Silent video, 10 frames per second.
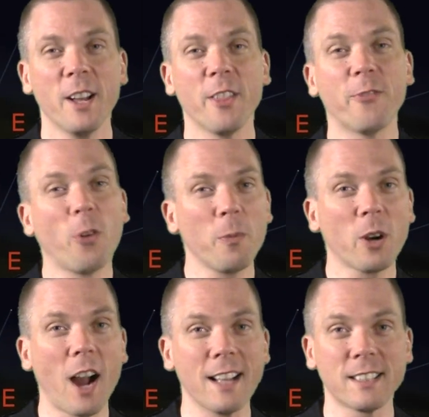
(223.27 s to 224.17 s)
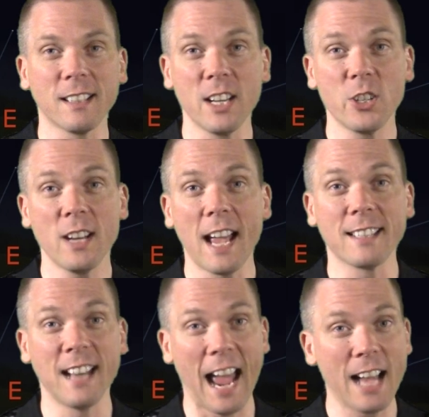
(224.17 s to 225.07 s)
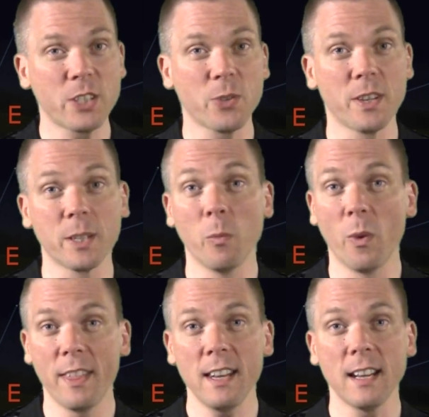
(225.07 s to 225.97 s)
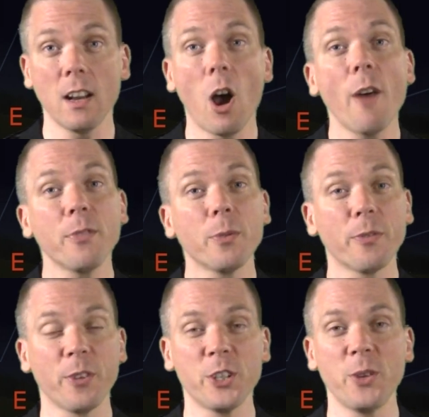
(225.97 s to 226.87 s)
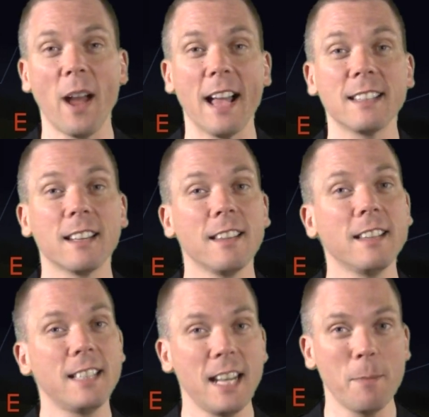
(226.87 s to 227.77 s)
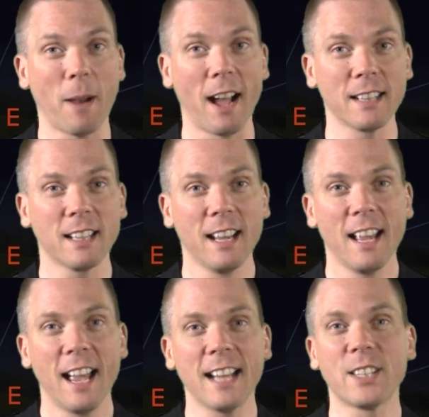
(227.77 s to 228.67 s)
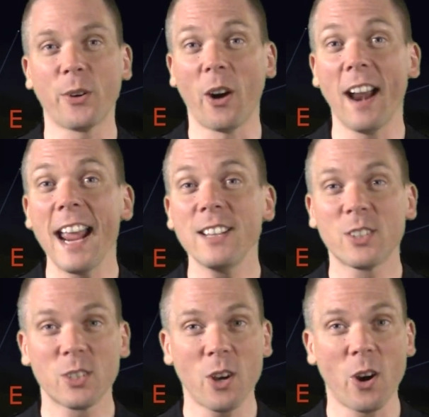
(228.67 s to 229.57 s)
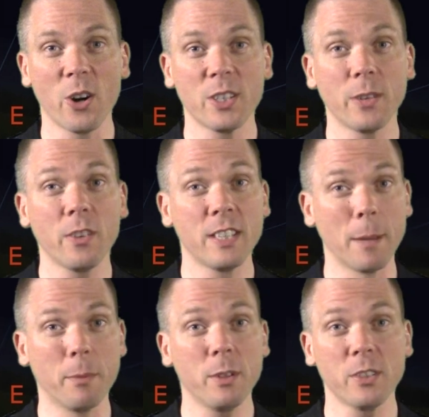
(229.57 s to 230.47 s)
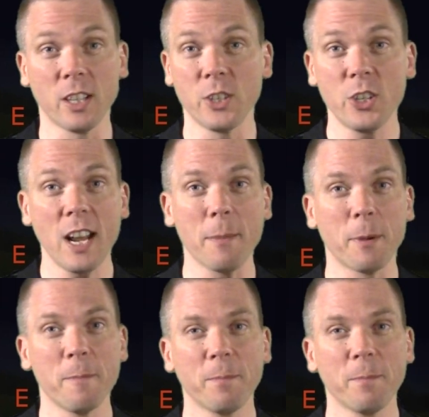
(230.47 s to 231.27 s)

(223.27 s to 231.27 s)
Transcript: The former constellation has an asterism within it, often referred to as the teapot, as there are 8 stars that resemble such a shape.